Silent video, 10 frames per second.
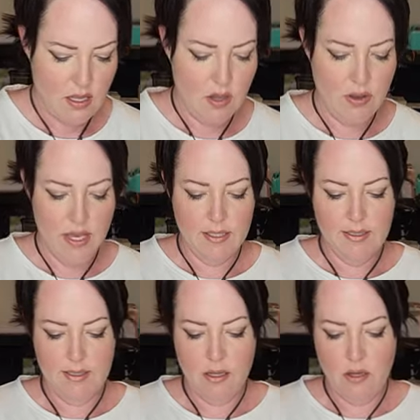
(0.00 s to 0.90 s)
okay
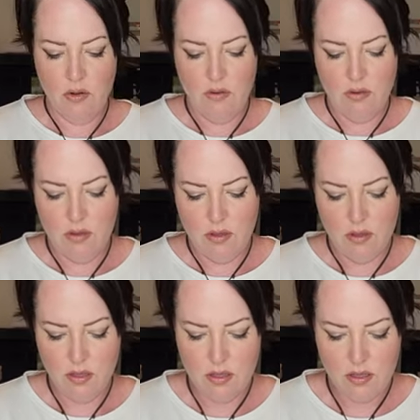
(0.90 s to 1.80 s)
so
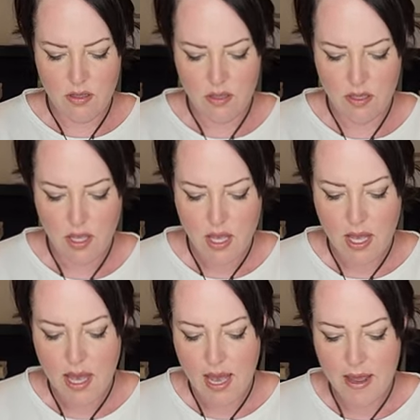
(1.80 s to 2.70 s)

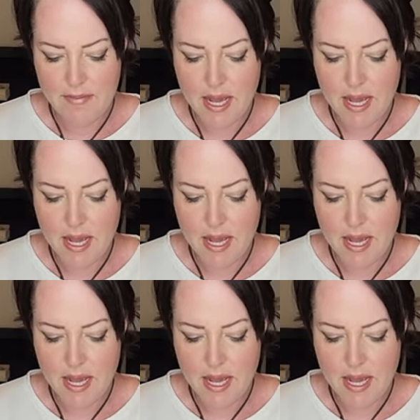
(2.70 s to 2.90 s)
I'm